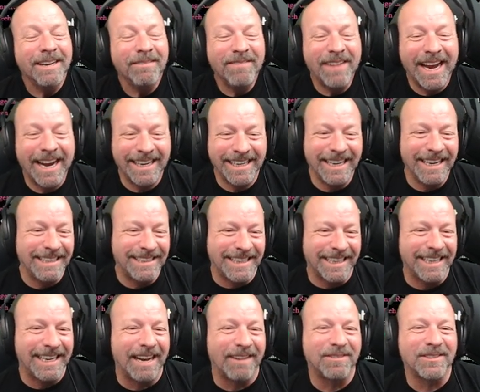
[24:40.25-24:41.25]
Man, he
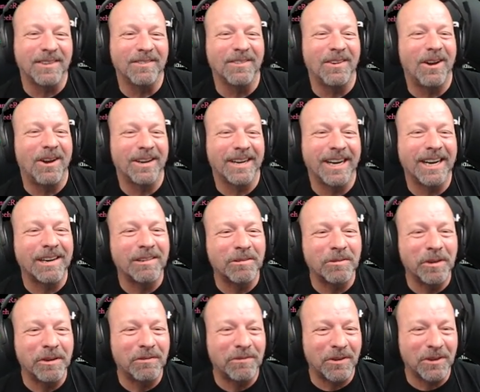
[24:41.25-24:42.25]
did have some long hair when
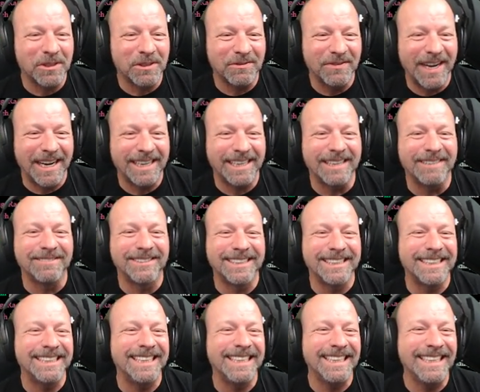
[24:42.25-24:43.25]
we first met him,
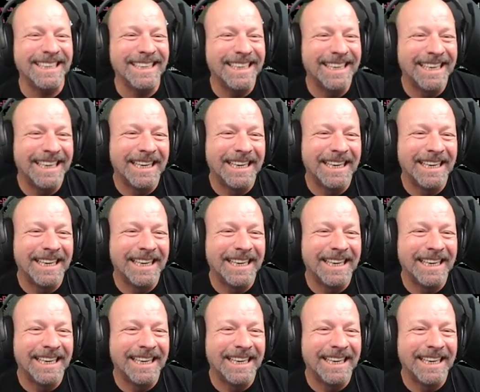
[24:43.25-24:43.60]
didn't he?